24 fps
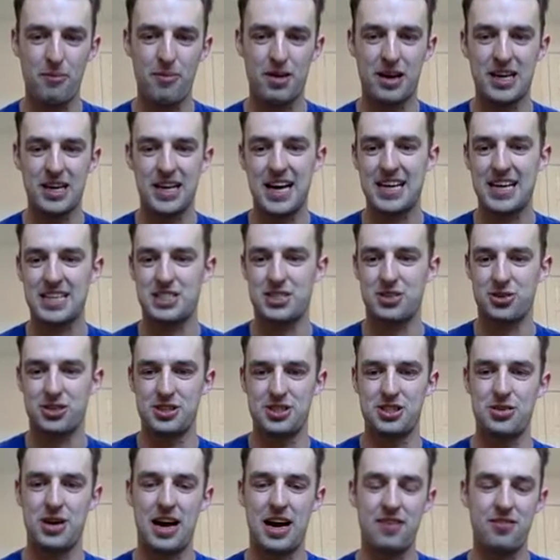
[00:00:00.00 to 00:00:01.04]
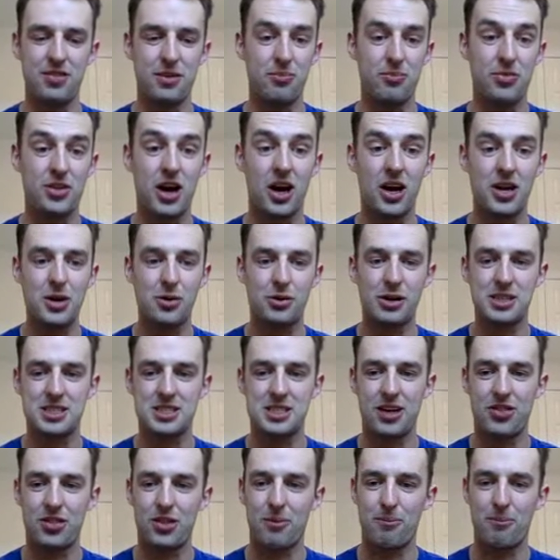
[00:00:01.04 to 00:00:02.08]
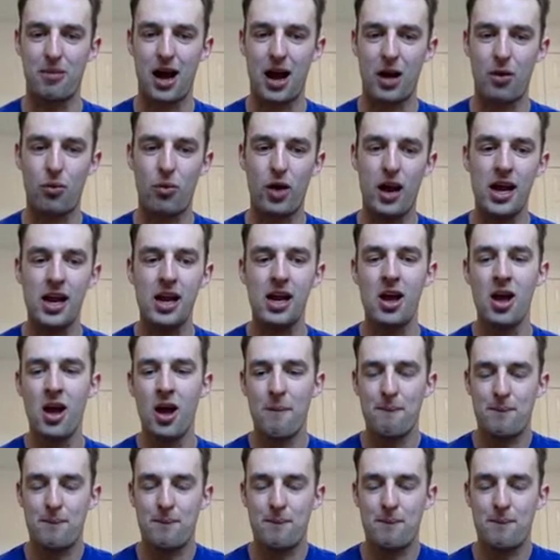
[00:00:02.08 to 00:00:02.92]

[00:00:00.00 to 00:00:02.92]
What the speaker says: As soon as you have them done, you can send them my way.